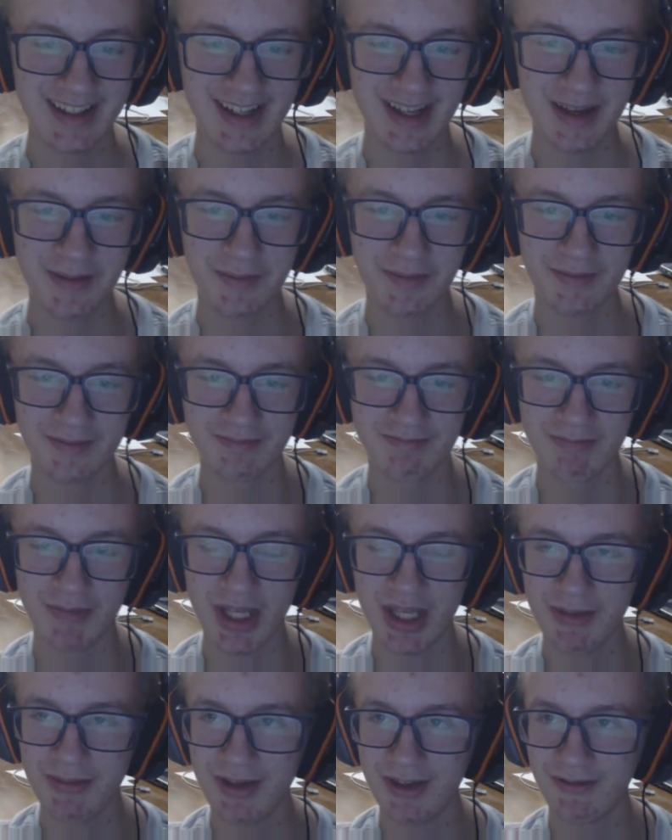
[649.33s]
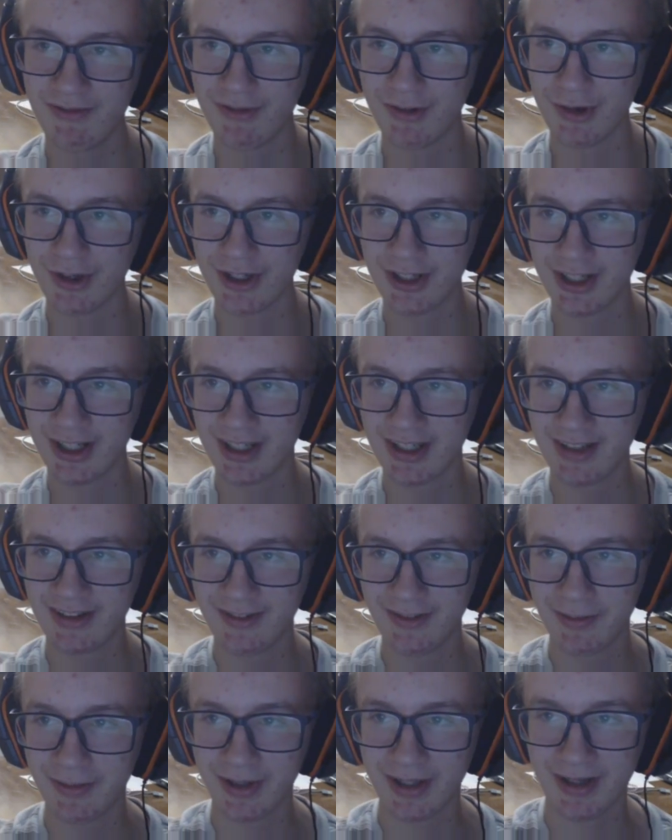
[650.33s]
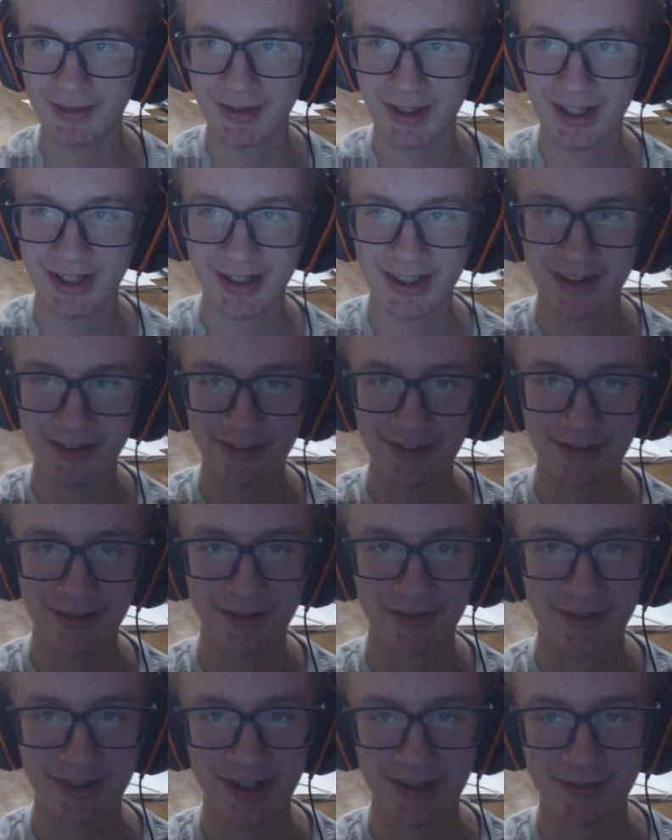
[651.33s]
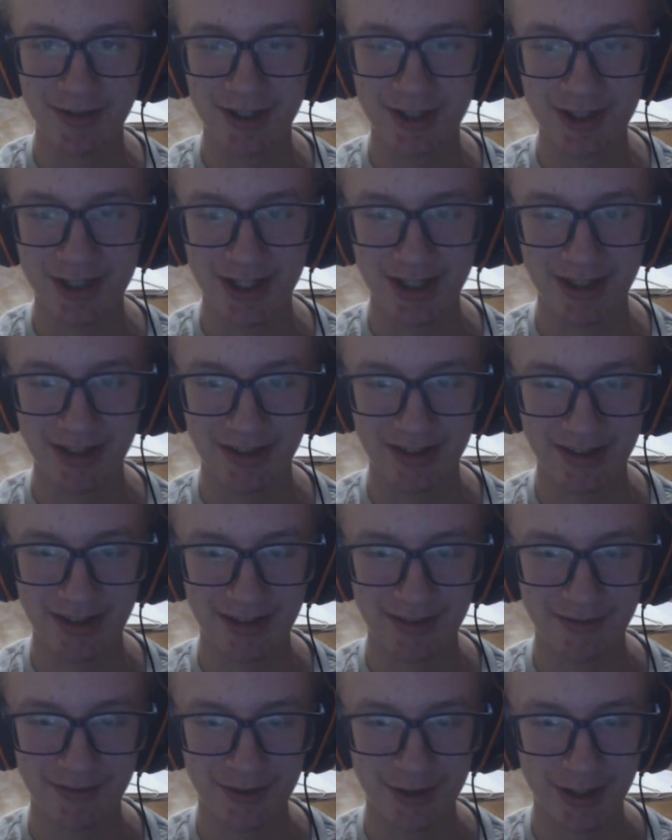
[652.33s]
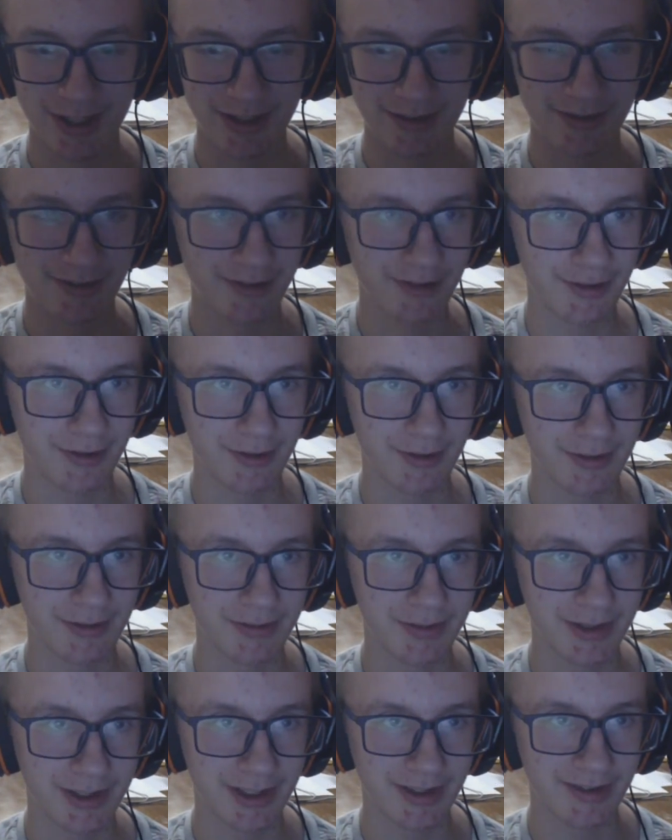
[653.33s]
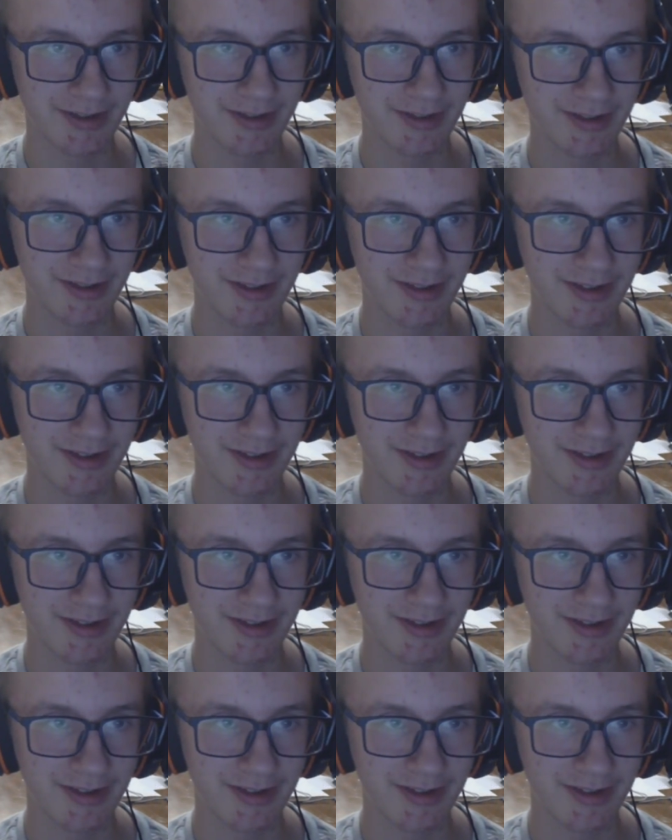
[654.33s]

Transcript: I'm maybe Fortnite, but I'm not into it very much yet. I've tried to, but